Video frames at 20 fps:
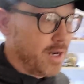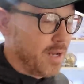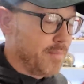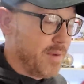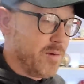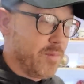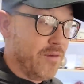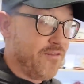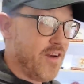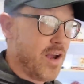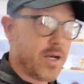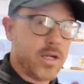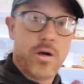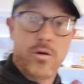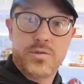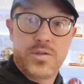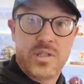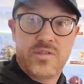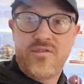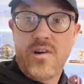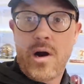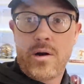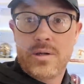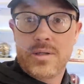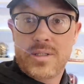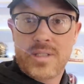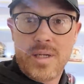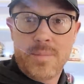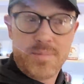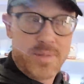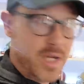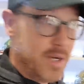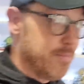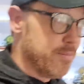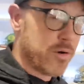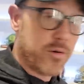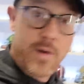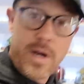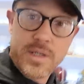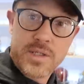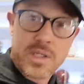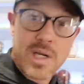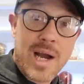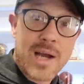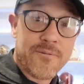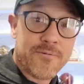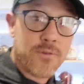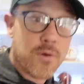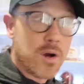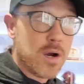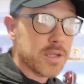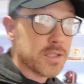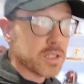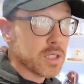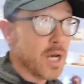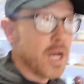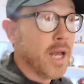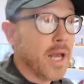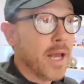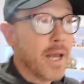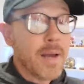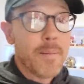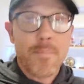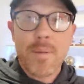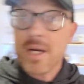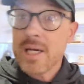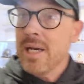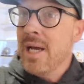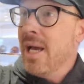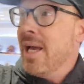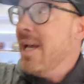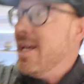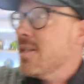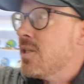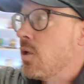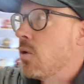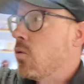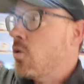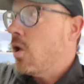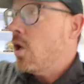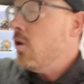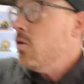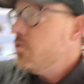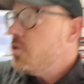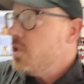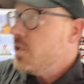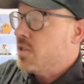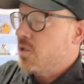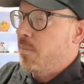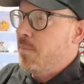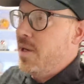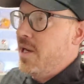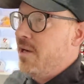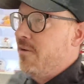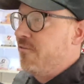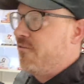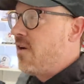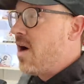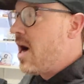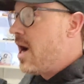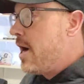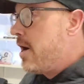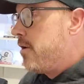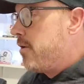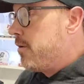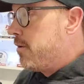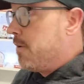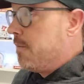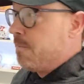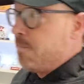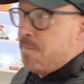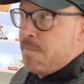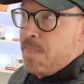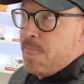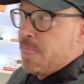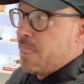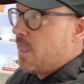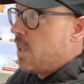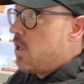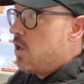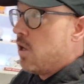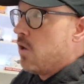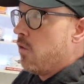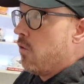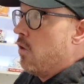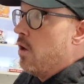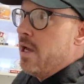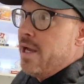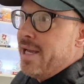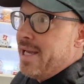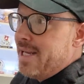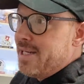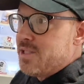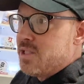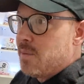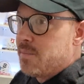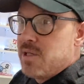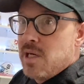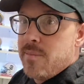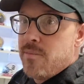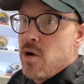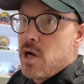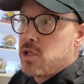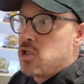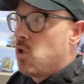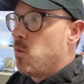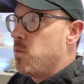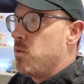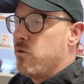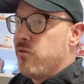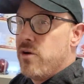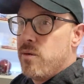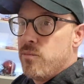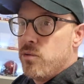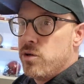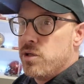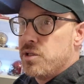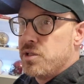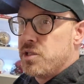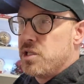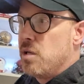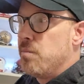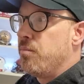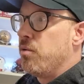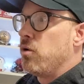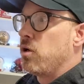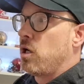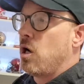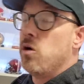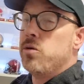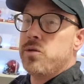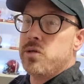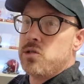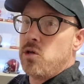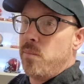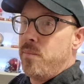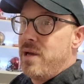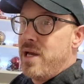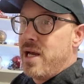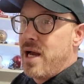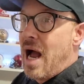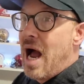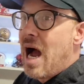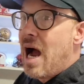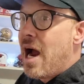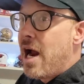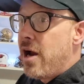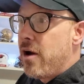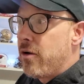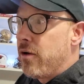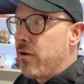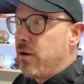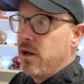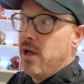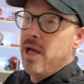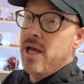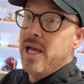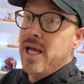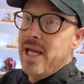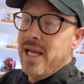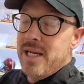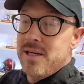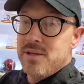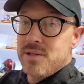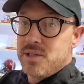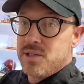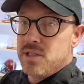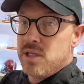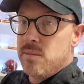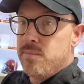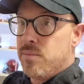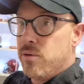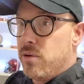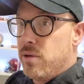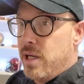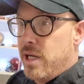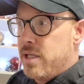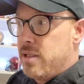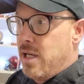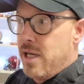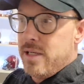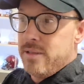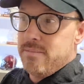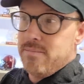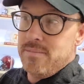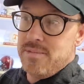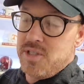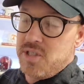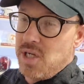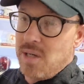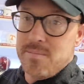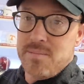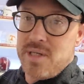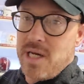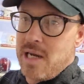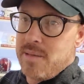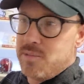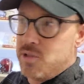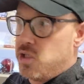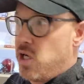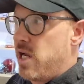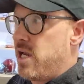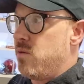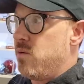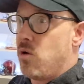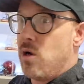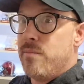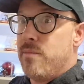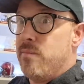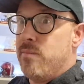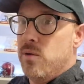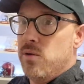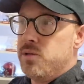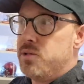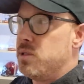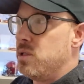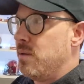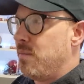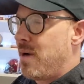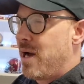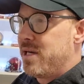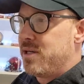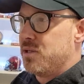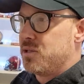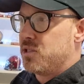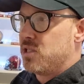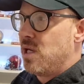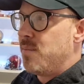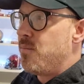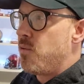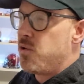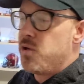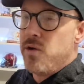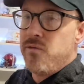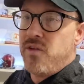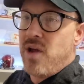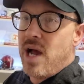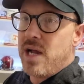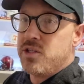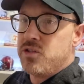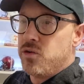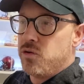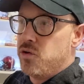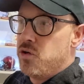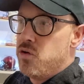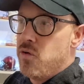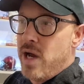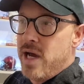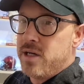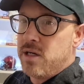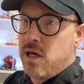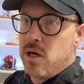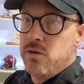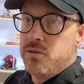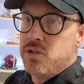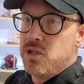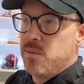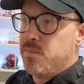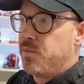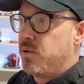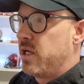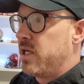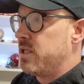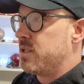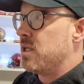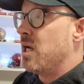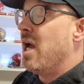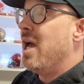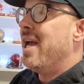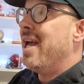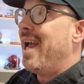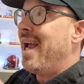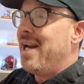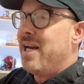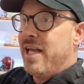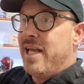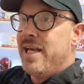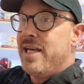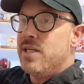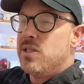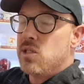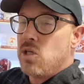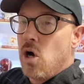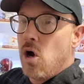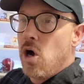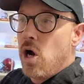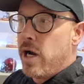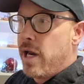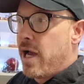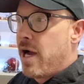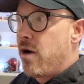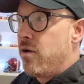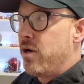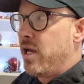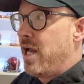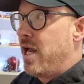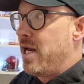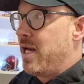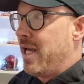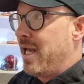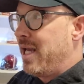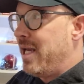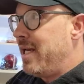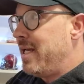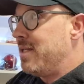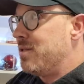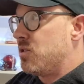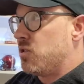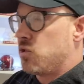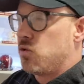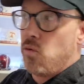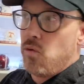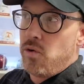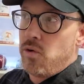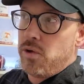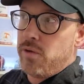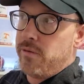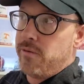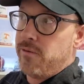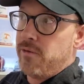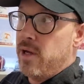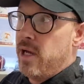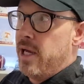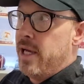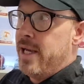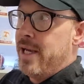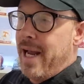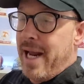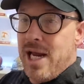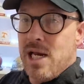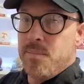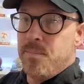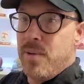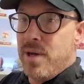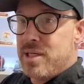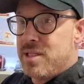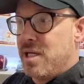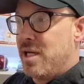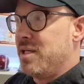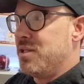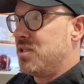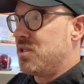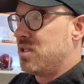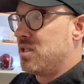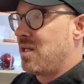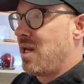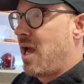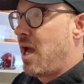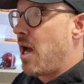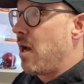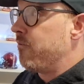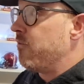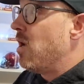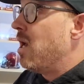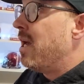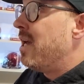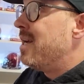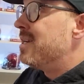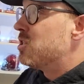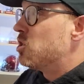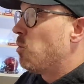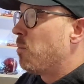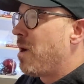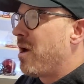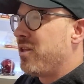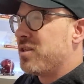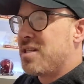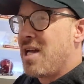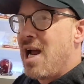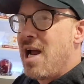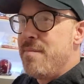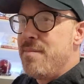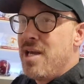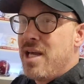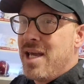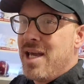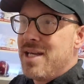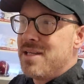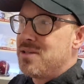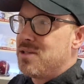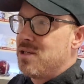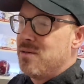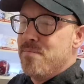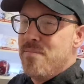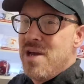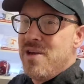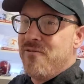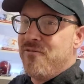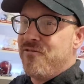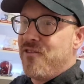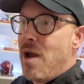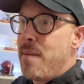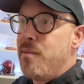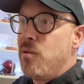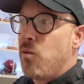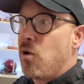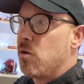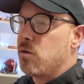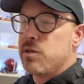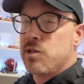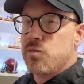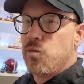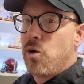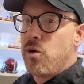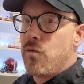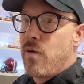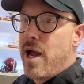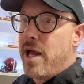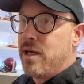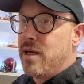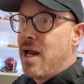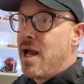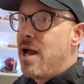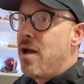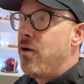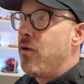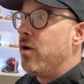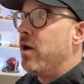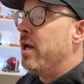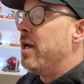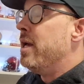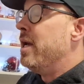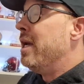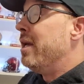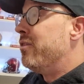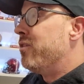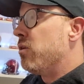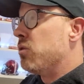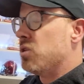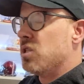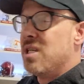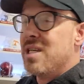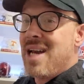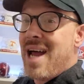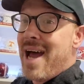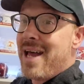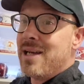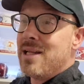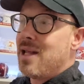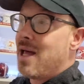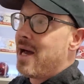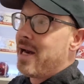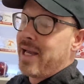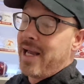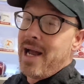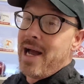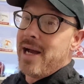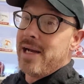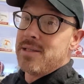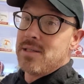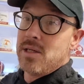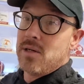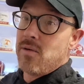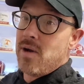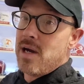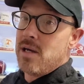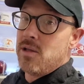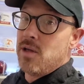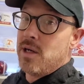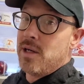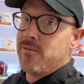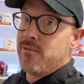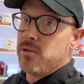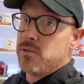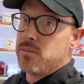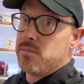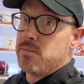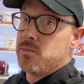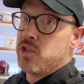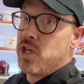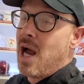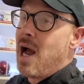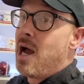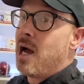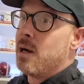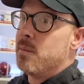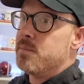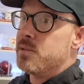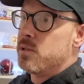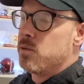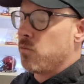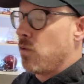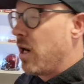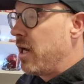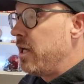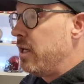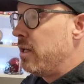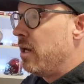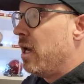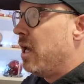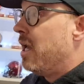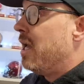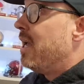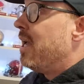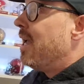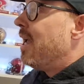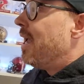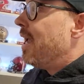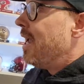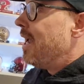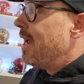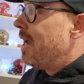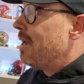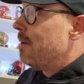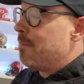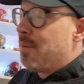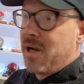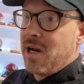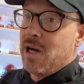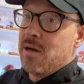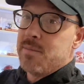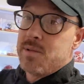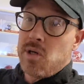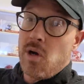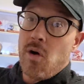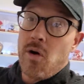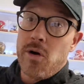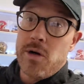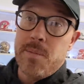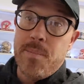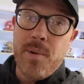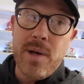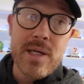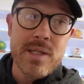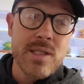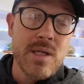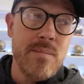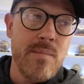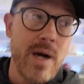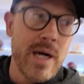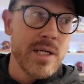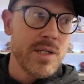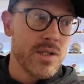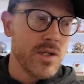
I mean, we've had coaches fired in September, right, Scott Frost? But so coaches are being fired, you know, in September, October, November, and December. Coaches are being hired in December and sometimes January, but mostly by December, you've got your new head coach in place, and he's gone out and he's sort of handpicked his staff. So by the time you get to mid-February, which is where we're at now, there's not a lot of guys that are out looking for jobs, right? It becomes hard to pick somebody.